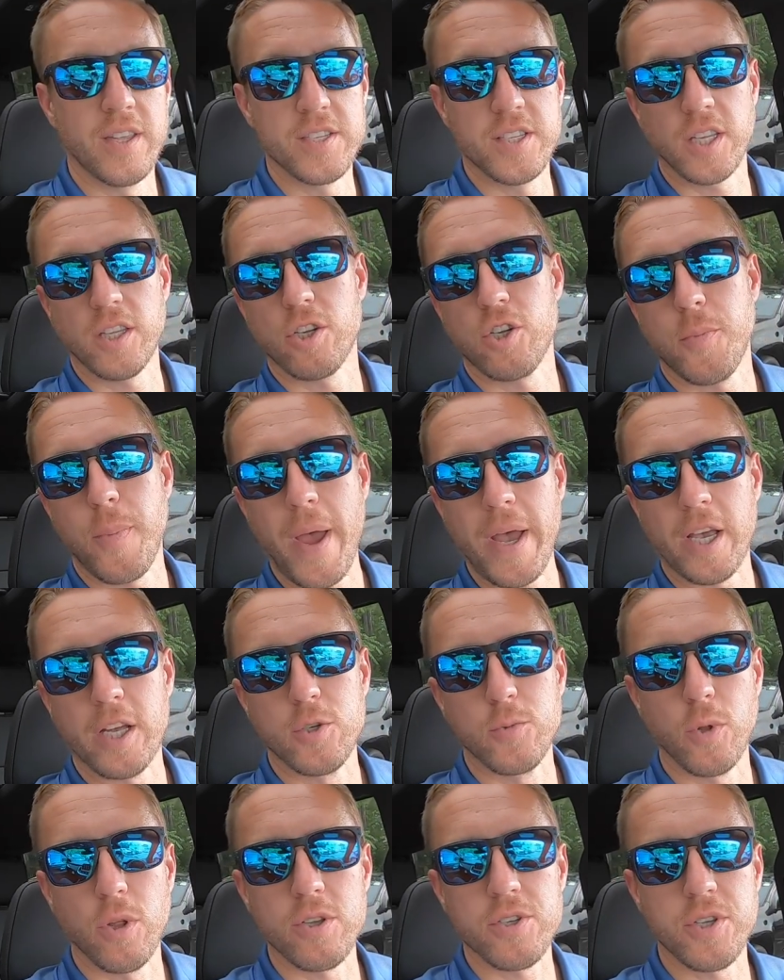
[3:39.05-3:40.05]
The signature
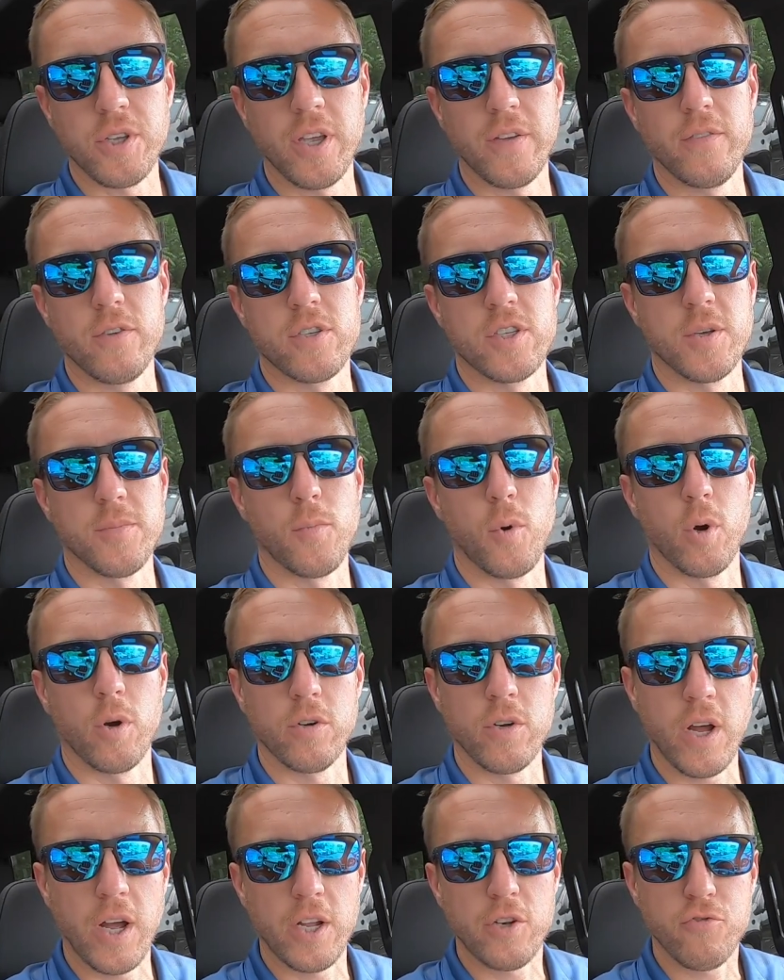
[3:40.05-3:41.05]
package will also give you some
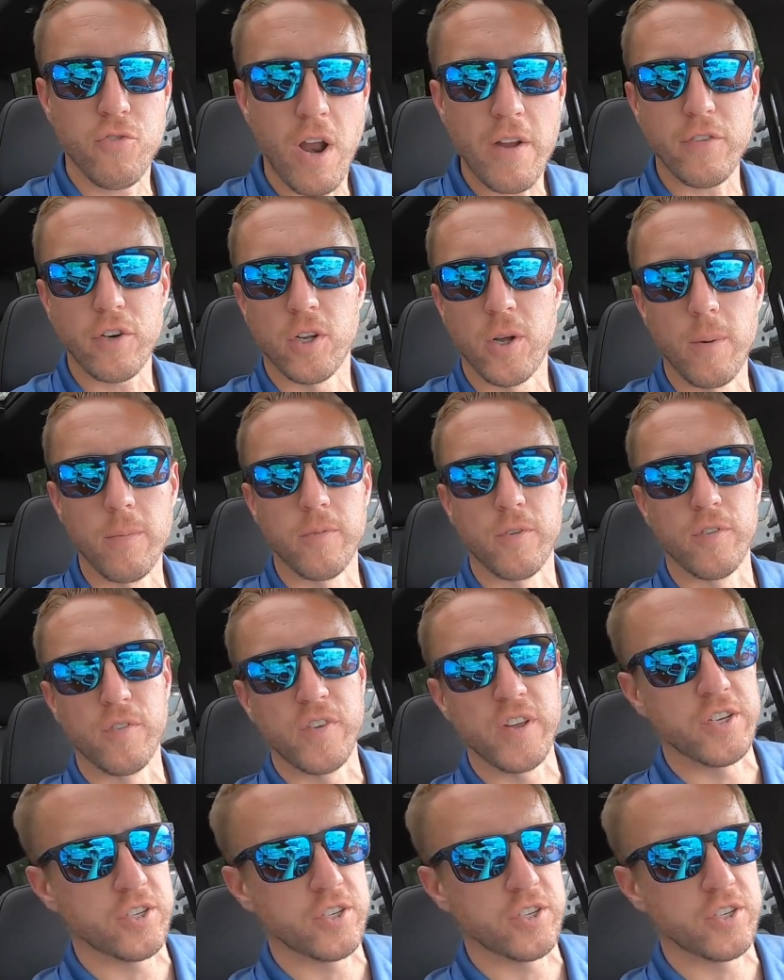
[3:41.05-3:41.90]
more uh, driver comfort